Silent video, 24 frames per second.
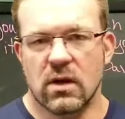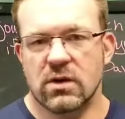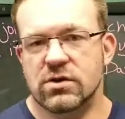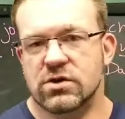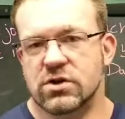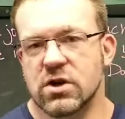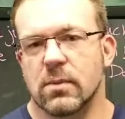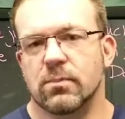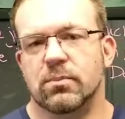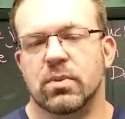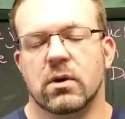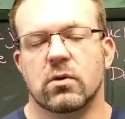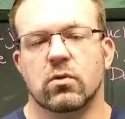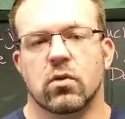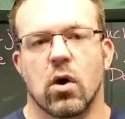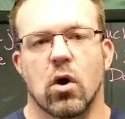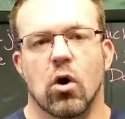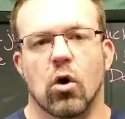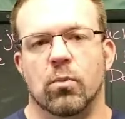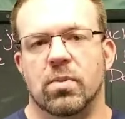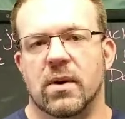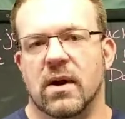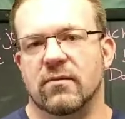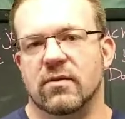Jumping
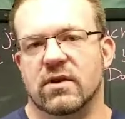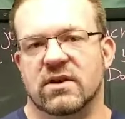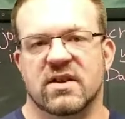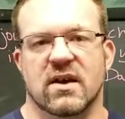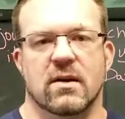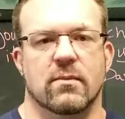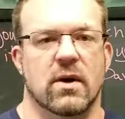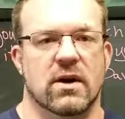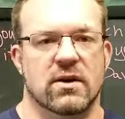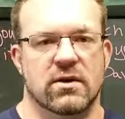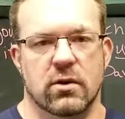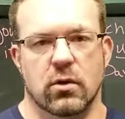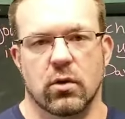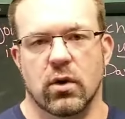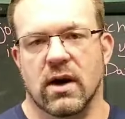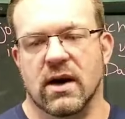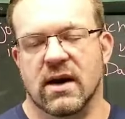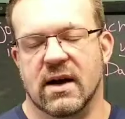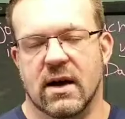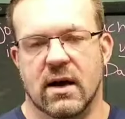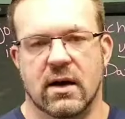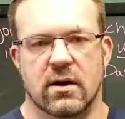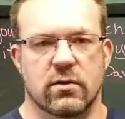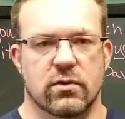rope, every time I do
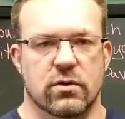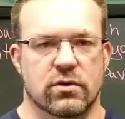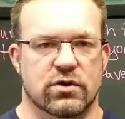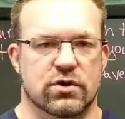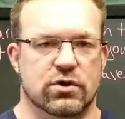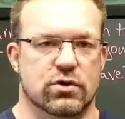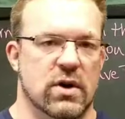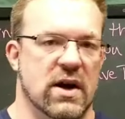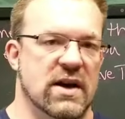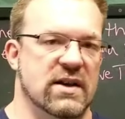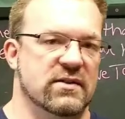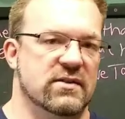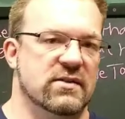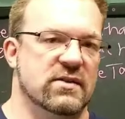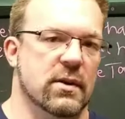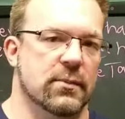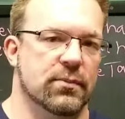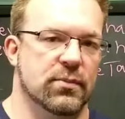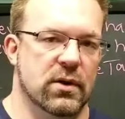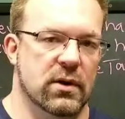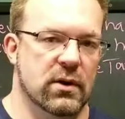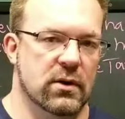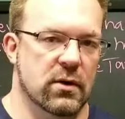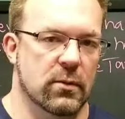it, I either strain
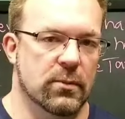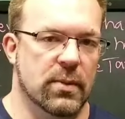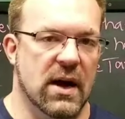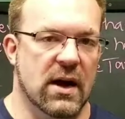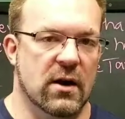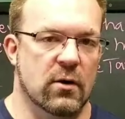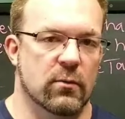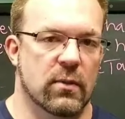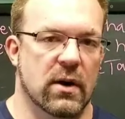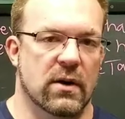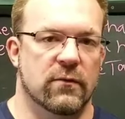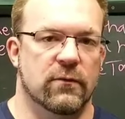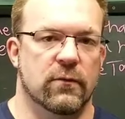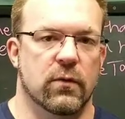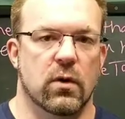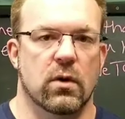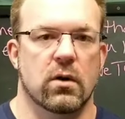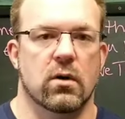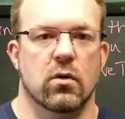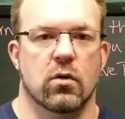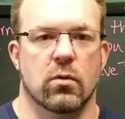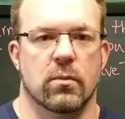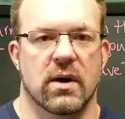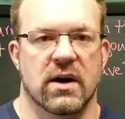something in the bottom of my
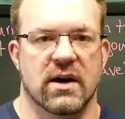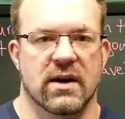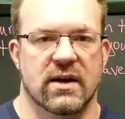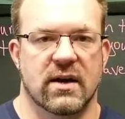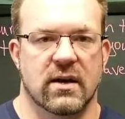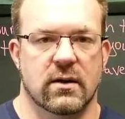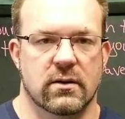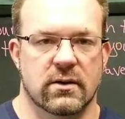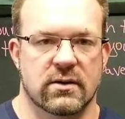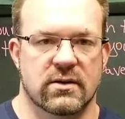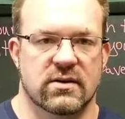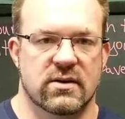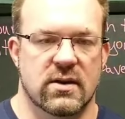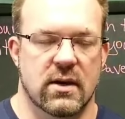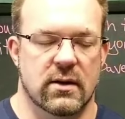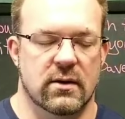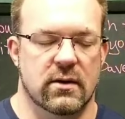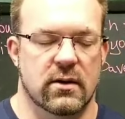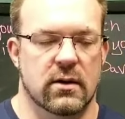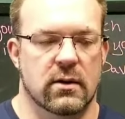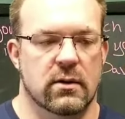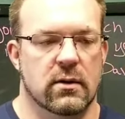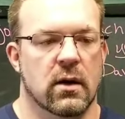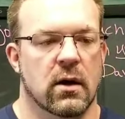foot or my Achilles
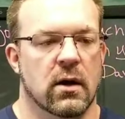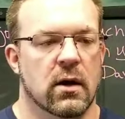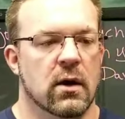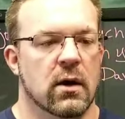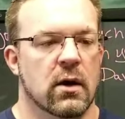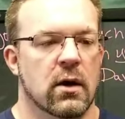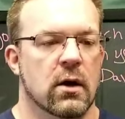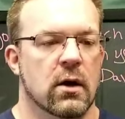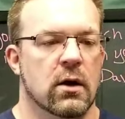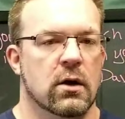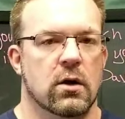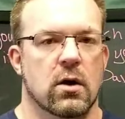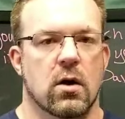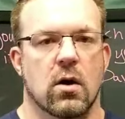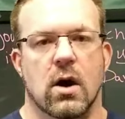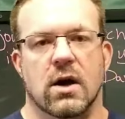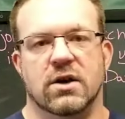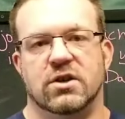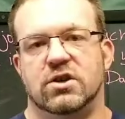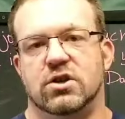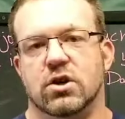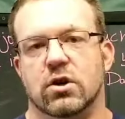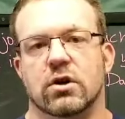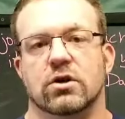tendon. You know, I
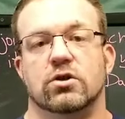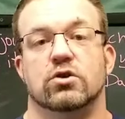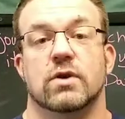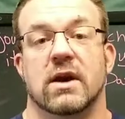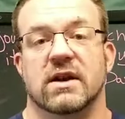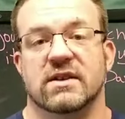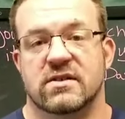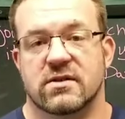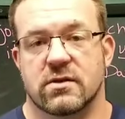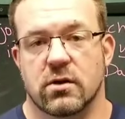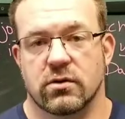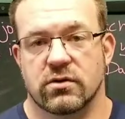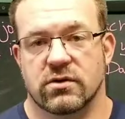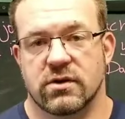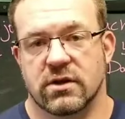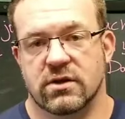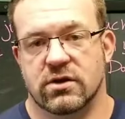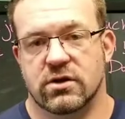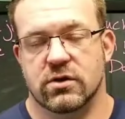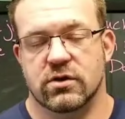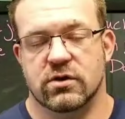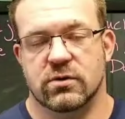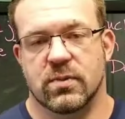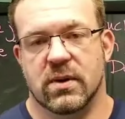should address those
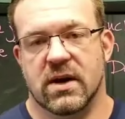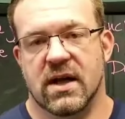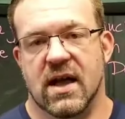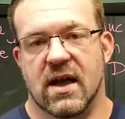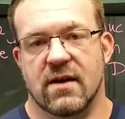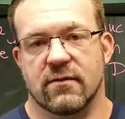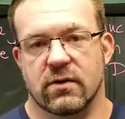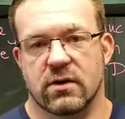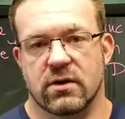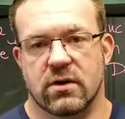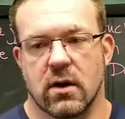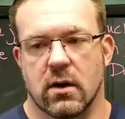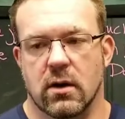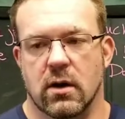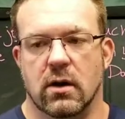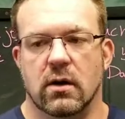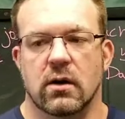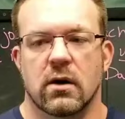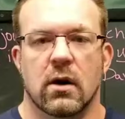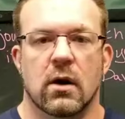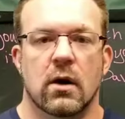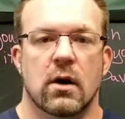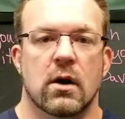issues, but I haven't done it.